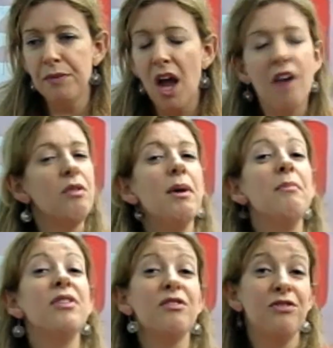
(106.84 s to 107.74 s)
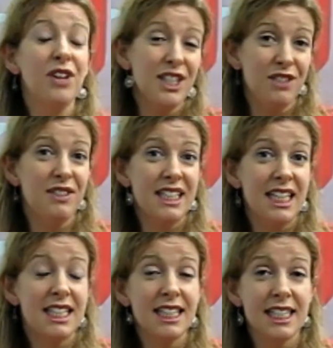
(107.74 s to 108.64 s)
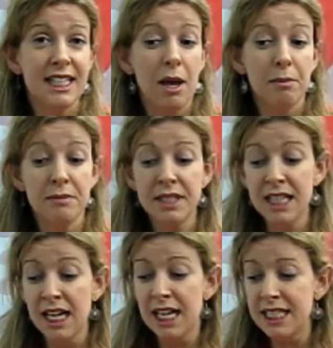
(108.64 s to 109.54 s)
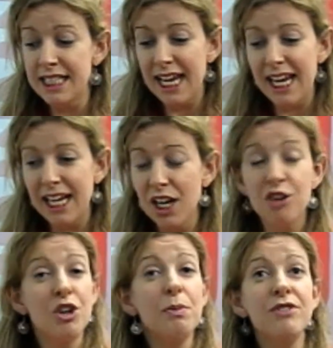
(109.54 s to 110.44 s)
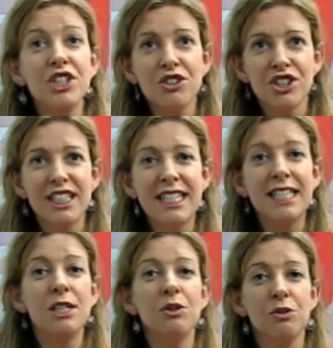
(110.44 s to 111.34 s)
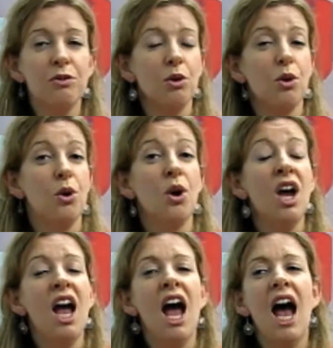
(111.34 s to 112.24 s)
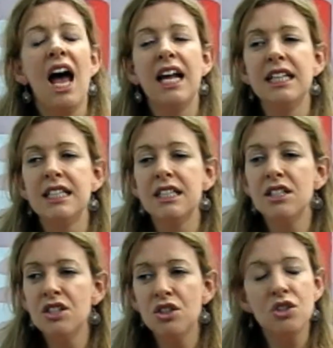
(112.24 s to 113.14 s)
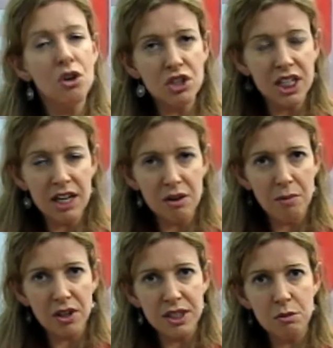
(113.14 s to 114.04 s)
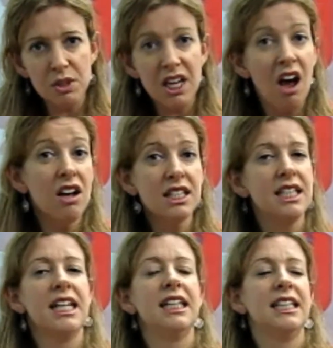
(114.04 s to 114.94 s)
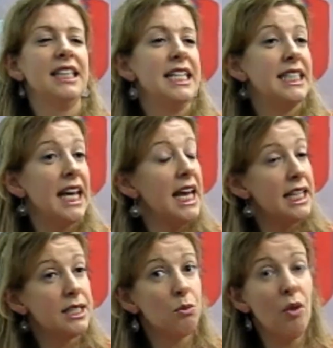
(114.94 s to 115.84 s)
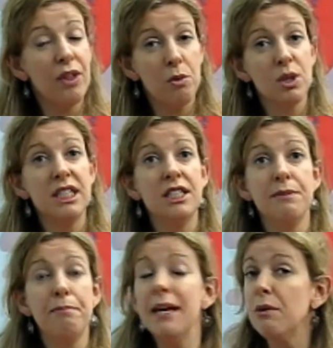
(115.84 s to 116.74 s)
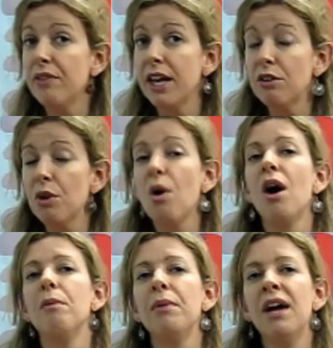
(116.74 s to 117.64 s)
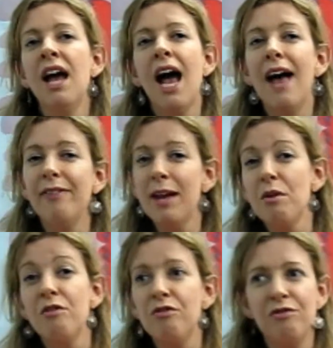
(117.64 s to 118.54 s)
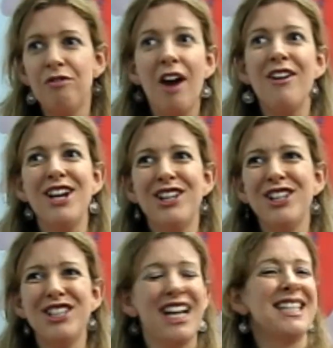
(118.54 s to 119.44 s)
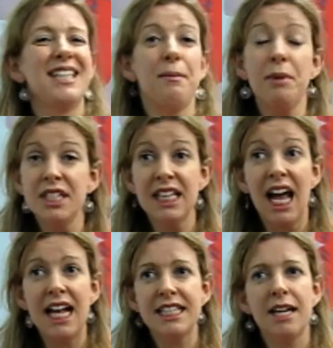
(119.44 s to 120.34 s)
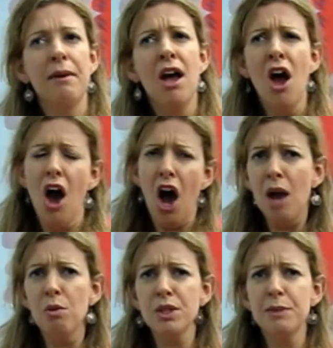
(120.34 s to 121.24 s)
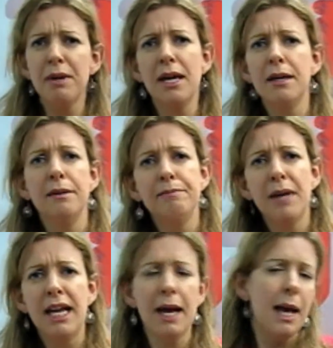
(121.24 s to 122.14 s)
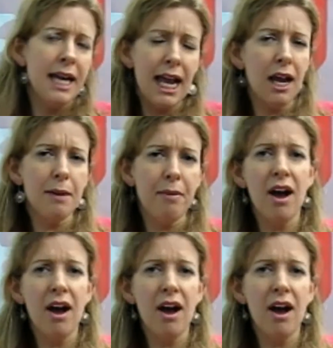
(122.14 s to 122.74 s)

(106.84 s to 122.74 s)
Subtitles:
I remember the first visit to the slums, seeing a group of children sitting on the floor, and Dr. Kieran Martin was asking these kids what they wanted to be when they grew up, and they were very enthusiastic, putting their hands up. I want to be an airline